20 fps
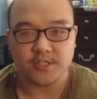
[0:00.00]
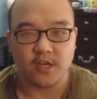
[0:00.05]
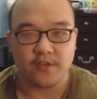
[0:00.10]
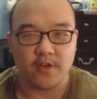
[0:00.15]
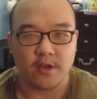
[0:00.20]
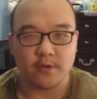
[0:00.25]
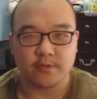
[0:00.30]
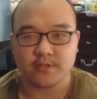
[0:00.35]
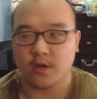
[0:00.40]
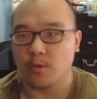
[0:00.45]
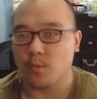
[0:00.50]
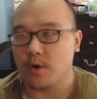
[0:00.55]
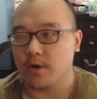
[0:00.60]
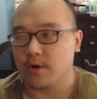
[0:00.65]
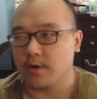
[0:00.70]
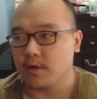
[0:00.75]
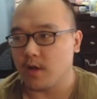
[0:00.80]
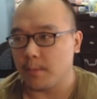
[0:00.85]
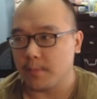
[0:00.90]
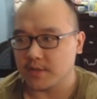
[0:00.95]
if anyone's gonna
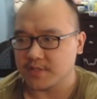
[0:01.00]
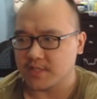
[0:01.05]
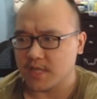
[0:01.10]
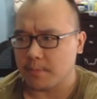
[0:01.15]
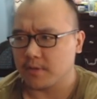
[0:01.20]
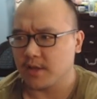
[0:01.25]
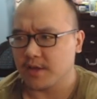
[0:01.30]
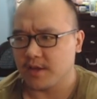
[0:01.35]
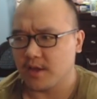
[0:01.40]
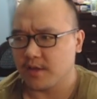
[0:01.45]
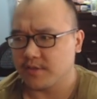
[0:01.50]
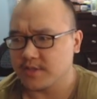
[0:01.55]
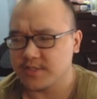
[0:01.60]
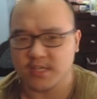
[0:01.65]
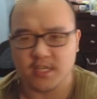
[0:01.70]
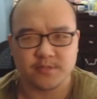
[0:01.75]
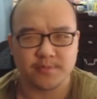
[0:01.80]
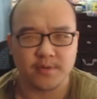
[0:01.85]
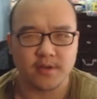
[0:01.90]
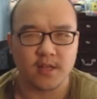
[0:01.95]
wondering, I'm gonna stop clicking on these
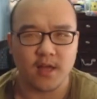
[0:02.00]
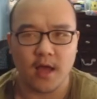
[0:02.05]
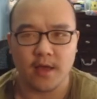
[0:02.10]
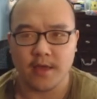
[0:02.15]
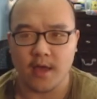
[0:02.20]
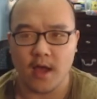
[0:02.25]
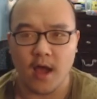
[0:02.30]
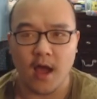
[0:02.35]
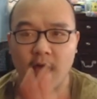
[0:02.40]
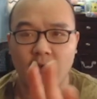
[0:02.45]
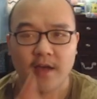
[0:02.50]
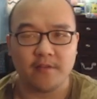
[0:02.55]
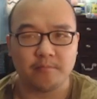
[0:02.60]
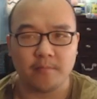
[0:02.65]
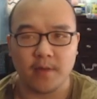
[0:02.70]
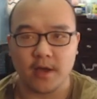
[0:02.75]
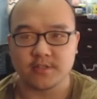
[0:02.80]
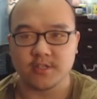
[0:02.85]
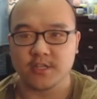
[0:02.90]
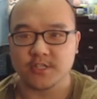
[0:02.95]
things because, yeah, I have
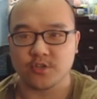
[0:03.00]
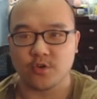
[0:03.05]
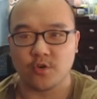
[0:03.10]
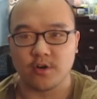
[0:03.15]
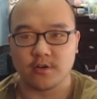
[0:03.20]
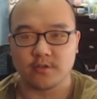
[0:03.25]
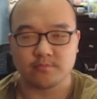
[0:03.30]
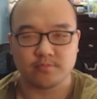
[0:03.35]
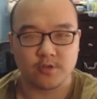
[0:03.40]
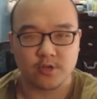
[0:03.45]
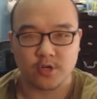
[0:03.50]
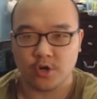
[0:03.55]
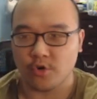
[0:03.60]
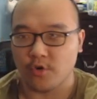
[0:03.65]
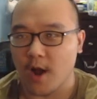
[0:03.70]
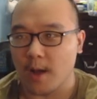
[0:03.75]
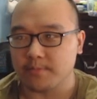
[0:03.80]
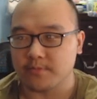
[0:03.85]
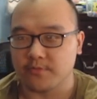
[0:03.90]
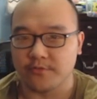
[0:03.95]
my Discord
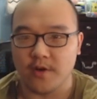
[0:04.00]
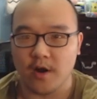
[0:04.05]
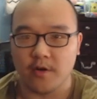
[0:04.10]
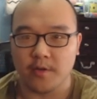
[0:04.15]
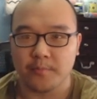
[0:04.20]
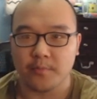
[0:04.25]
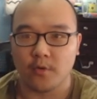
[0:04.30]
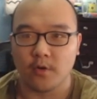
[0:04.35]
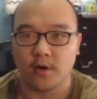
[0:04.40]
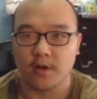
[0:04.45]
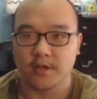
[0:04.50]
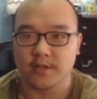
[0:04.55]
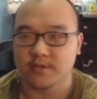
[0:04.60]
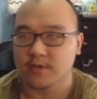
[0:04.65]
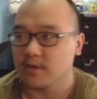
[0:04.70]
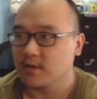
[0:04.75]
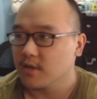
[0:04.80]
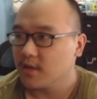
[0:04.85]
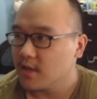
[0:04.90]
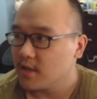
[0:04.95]
cropped very poorly
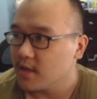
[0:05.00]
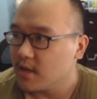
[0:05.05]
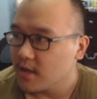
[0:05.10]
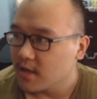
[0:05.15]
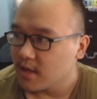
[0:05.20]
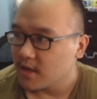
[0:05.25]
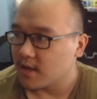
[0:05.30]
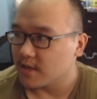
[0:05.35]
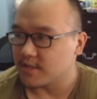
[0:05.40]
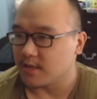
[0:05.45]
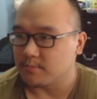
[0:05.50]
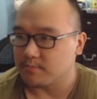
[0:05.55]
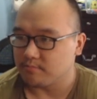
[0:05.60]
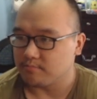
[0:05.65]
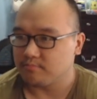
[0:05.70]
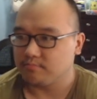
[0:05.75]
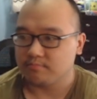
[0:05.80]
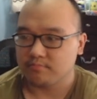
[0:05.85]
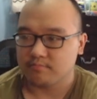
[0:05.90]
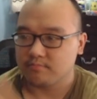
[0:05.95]
because
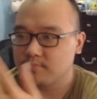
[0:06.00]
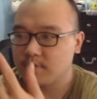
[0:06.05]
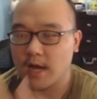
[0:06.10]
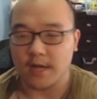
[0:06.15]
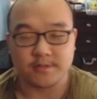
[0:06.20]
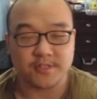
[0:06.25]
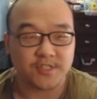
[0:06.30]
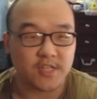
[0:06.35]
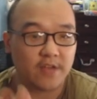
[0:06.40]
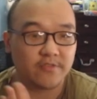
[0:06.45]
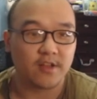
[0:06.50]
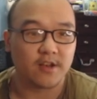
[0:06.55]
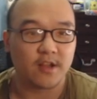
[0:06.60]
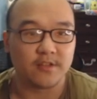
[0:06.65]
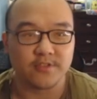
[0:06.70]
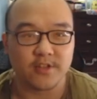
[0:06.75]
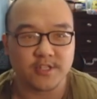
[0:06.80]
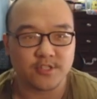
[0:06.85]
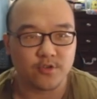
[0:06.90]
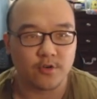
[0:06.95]
I saved it
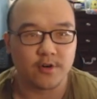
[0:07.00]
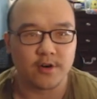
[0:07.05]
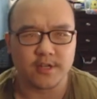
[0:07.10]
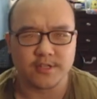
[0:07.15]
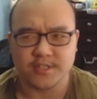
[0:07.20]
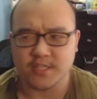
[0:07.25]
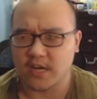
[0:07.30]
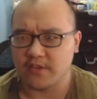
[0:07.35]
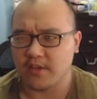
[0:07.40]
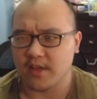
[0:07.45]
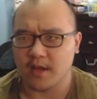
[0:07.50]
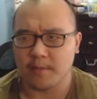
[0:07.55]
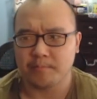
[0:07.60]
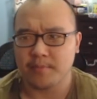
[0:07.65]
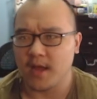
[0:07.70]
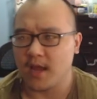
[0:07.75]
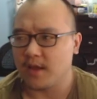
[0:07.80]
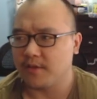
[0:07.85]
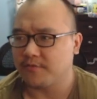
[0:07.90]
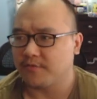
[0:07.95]
on Discord instead of like a
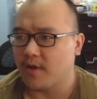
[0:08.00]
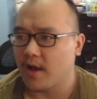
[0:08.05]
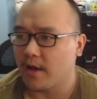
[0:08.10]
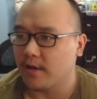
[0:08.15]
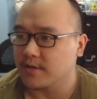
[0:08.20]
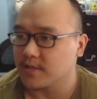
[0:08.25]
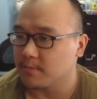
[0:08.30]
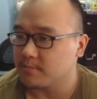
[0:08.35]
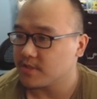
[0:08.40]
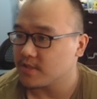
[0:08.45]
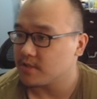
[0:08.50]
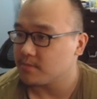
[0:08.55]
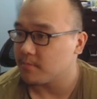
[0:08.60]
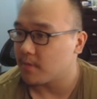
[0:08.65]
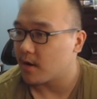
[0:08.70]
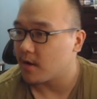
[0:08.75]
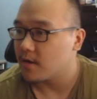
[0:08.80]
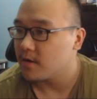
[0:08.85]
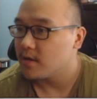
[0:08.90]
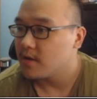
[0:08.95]
paint file because I'm
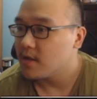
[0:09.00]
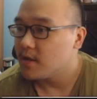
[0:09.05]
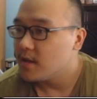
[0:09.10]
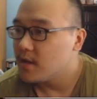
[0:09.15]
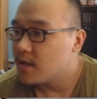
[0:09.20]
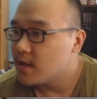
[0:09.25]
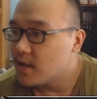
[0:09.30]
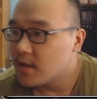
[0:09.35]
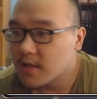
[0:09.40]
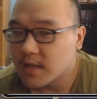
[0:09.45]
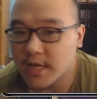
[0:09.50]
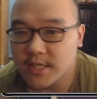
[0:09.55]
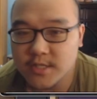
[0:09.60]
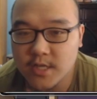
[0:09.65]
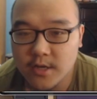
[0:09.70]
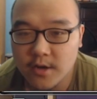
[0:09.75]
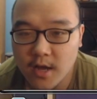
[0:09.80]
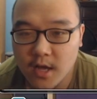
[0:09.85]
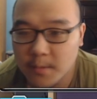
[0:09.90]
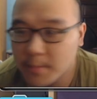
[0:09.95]
smart. Let's
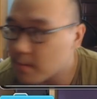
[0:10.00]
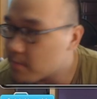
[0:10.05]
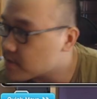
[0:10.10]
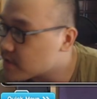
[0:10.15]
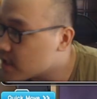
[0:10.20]
see, you're not going to be able to see